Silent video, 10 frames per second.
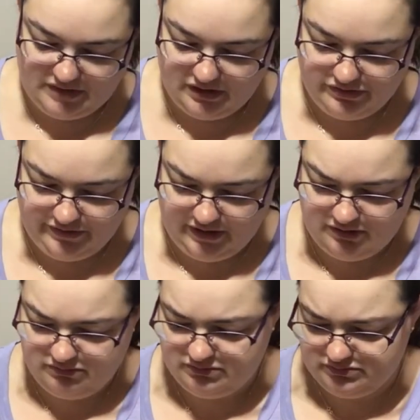Then,
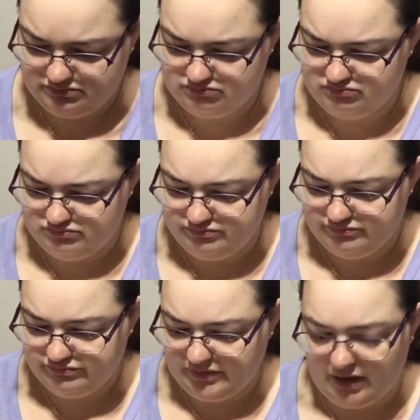
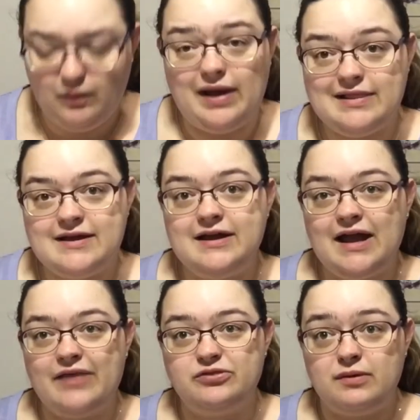while
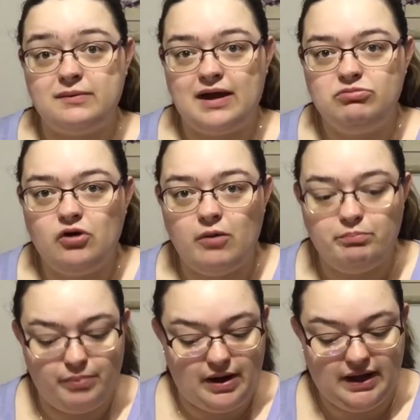at the moment I'm not
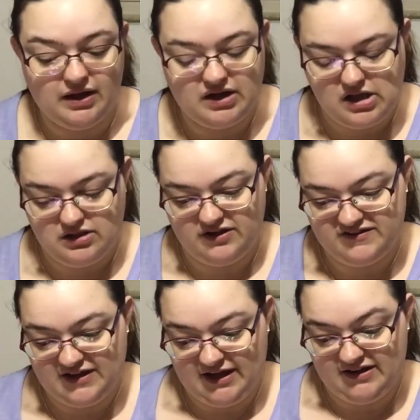buying Colour
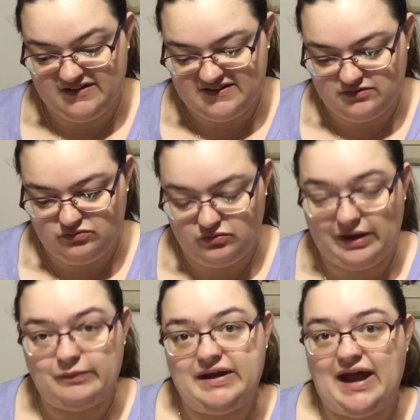Cascades, like
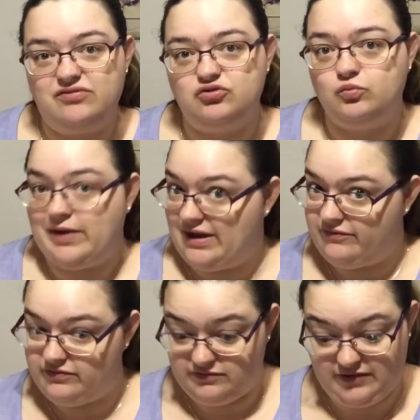we have to wait for
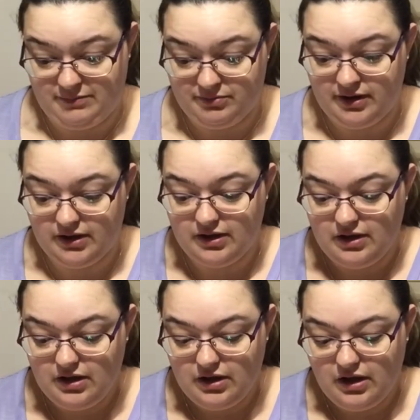the fabric,
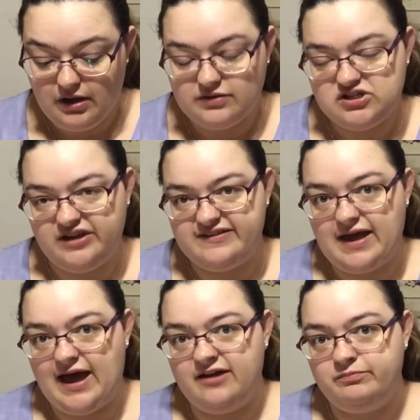she's
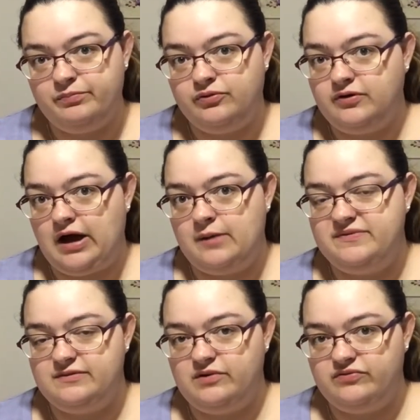had put up
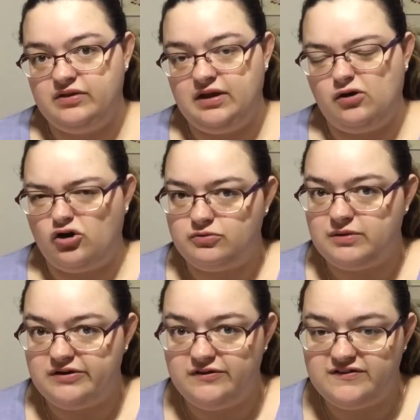some of the
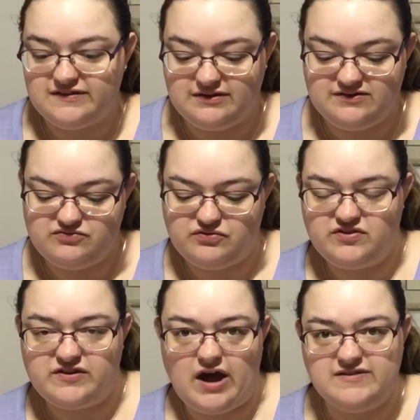oddments and different
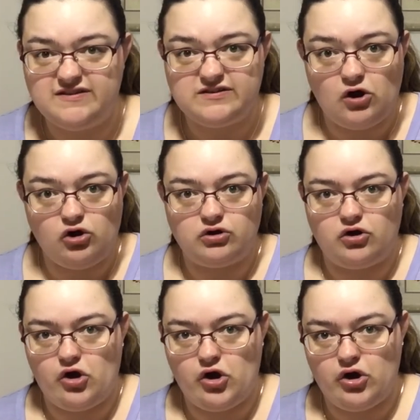sizes on
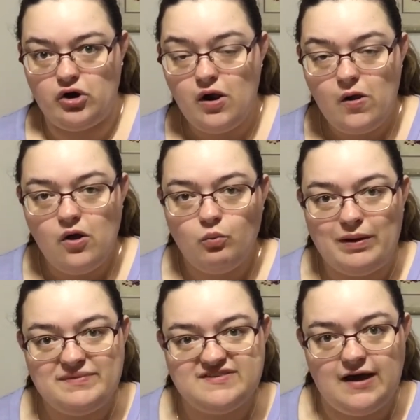her
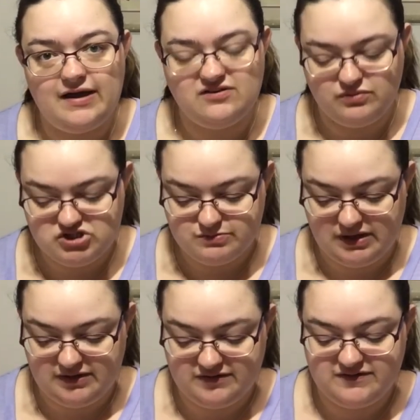website, which
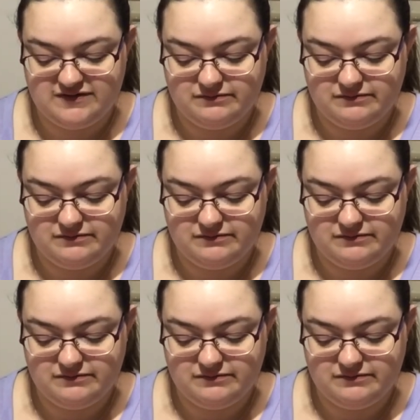means